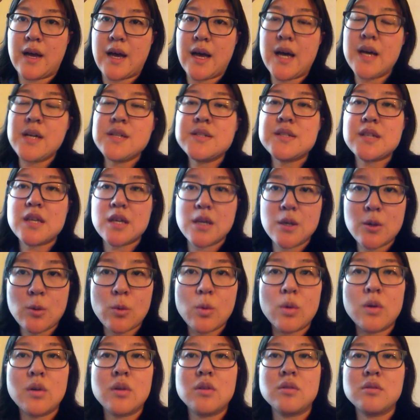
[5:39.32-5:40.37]
as
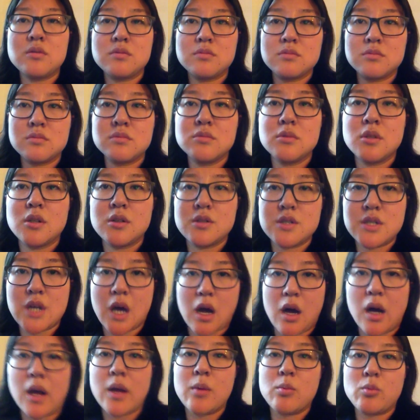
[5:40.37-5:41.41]
equal
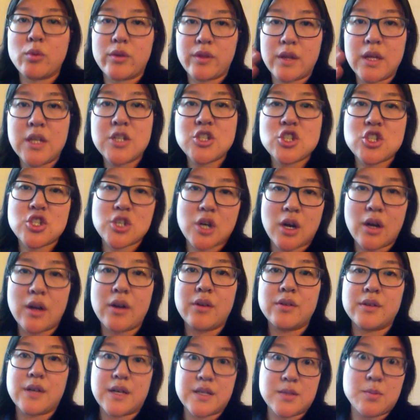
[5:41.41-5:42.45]
time with each
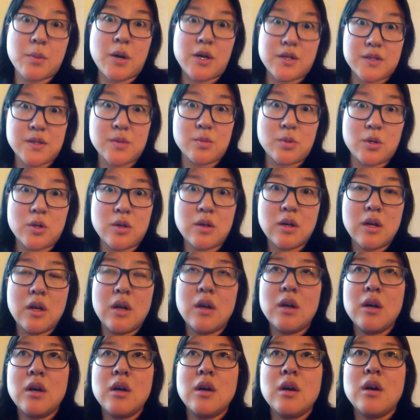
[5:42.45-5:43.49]
child as possible.
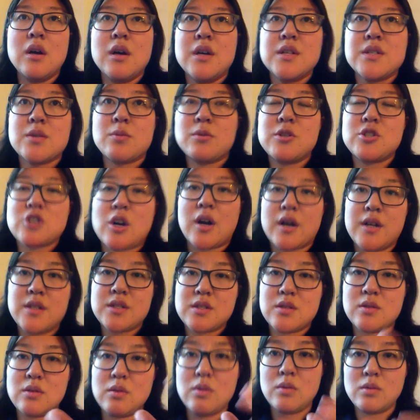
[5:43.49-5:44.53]
So we try
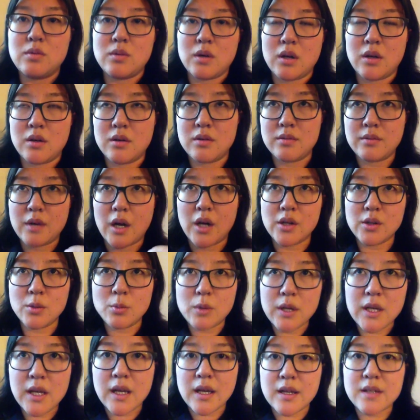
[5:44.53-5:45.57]
to, on the
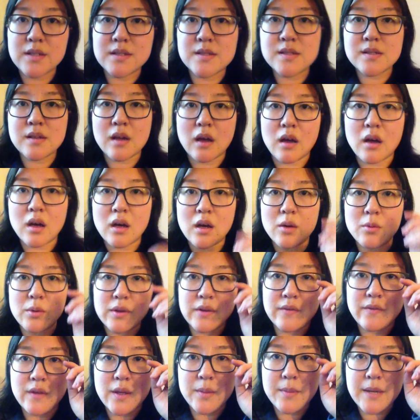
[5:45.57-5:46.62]
weekends, when
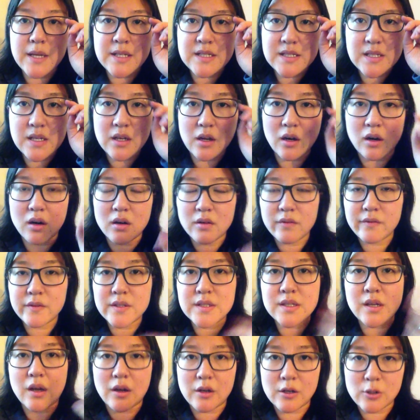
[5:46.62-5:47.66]
the V-Man's here, if
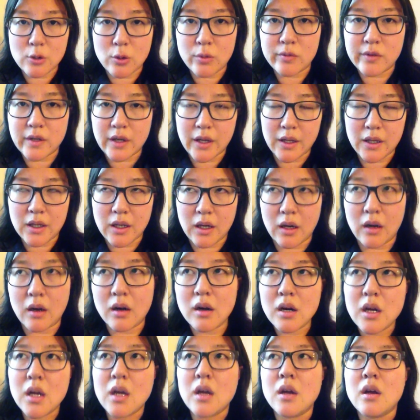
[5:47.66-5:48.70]
he's not at overnight
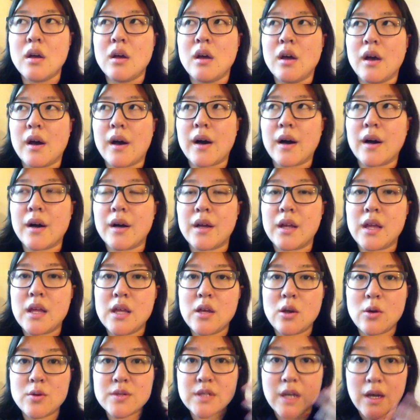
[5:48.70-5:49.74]
care,
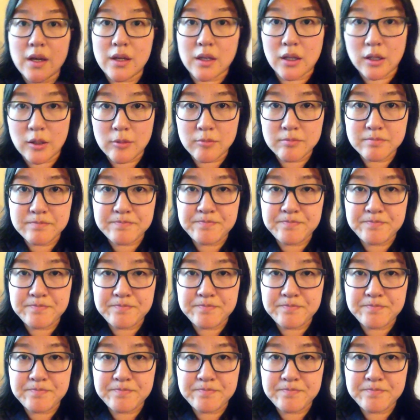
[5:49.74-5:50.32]
he goes hiking.